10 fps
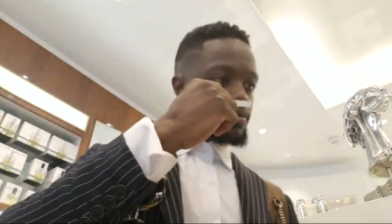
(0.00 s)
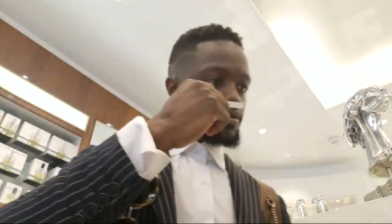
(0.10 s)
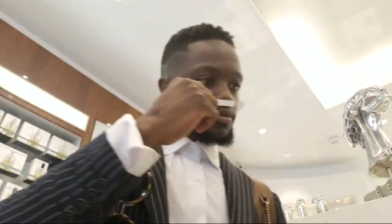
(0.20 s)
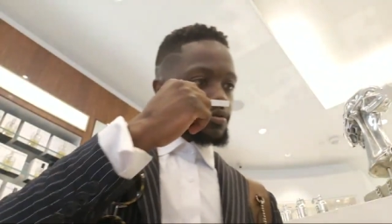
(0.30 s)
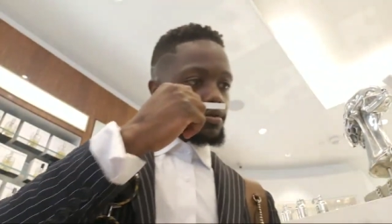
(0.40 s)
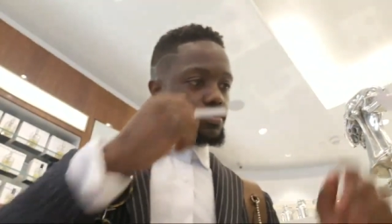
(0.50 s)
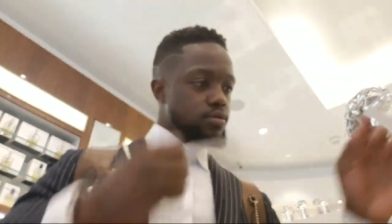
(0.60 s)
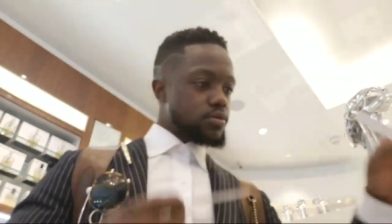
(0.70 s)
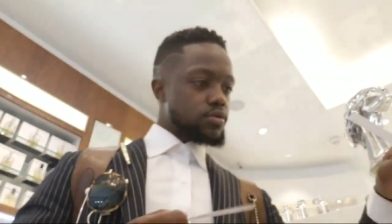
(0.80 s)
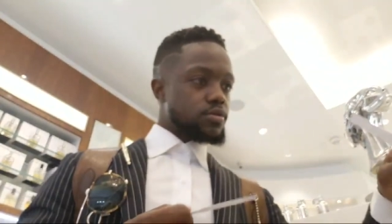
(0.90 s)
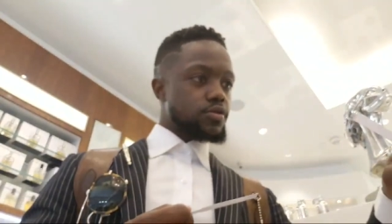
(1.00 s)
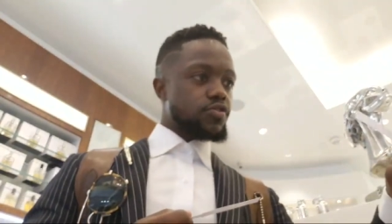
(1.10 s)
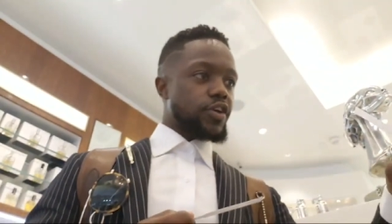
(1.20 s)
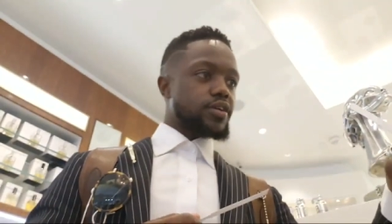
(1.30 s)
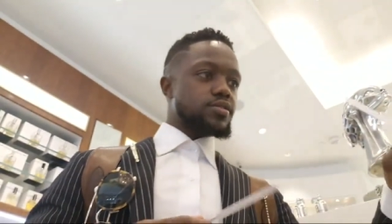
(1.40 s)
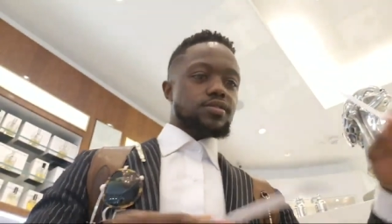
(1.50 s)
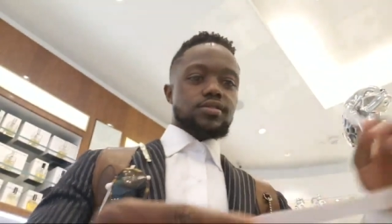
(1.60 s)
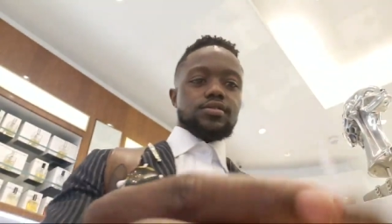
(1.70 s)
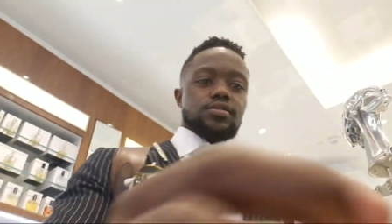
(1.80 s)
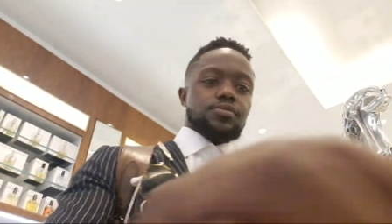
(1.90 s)
frankincense from this one.
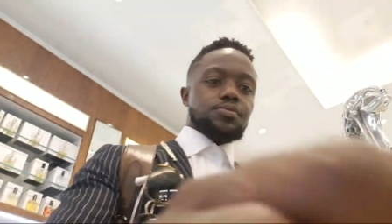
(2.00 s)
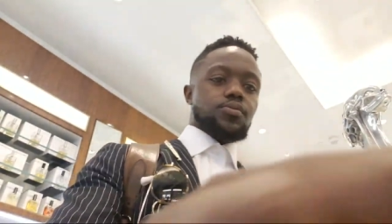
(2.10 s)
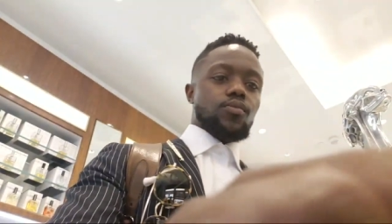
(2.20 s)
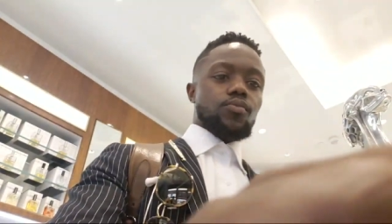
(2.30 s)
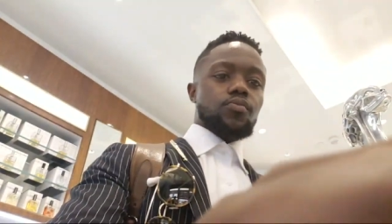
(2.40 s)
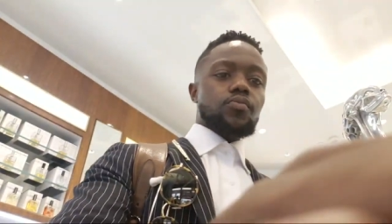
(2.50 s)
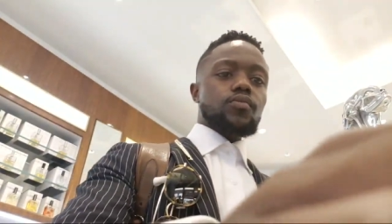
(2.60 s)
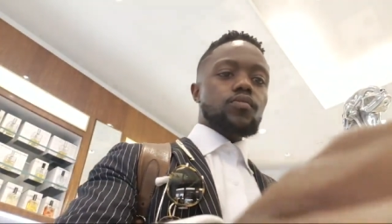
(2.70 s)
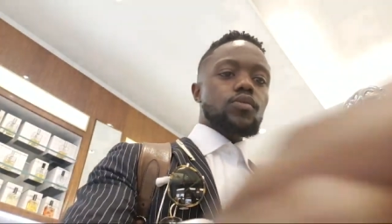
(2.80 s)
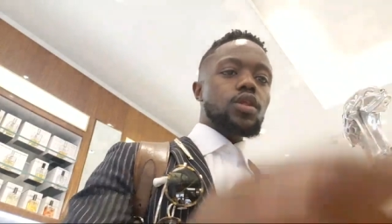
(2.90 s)
Frankincense.